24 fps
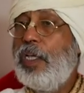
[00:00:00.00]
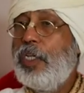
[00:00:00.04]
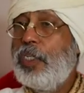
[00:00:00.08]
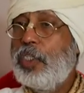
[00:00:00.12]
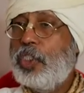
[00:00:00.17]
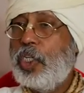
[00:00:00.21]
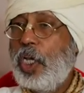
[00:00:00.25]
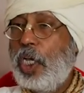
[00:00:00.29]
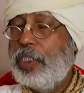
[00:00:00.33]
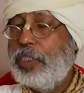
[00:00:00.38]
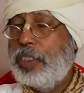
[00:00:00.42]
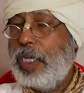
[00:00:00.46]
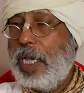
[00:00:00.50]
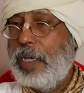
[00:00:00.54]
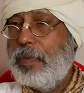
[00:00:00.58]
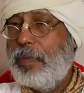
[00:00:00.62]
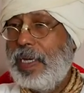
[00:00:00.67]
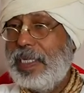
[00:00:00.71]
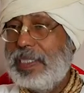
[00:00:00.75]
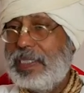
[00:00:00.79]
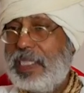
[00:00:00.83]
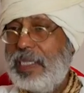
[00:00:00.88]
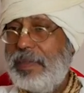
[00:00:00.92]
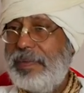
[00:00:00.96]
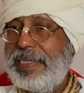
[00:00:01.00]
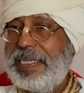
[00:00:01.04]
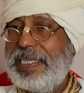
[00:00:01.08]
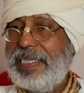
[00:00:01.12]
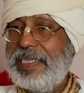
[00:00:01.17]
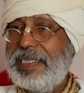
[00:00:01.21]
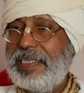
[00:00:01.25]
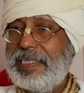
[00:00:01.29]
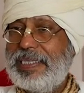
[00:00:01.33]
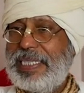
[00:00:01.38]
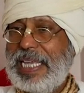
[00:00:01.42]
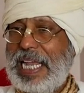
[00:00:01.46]
Sanjay was
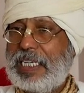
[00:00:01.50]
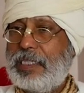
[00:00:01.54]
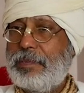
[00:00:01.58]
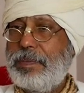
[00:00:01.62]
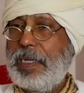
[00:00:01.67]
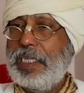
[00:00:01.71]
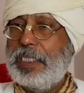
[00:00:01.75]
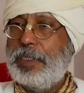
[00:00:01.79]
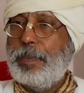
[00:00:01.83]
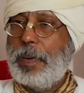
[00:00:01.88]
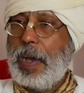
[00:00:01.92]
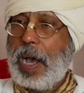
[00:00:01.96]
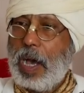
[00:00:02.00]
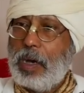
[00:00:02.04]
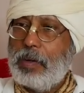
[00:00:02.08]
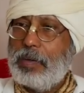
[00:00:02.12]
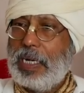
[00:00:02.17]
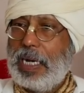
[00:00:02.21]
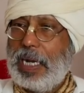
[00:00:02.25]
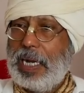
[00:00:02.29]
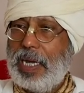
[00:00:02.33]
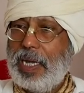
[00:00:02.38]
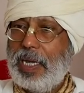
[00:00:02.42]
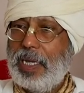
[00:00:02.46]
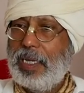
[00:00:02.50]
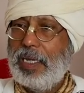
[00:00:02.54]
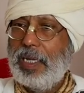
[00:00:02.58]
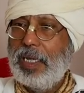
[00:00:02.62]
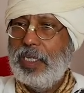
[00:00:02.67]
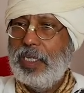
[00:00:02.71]
giving that much power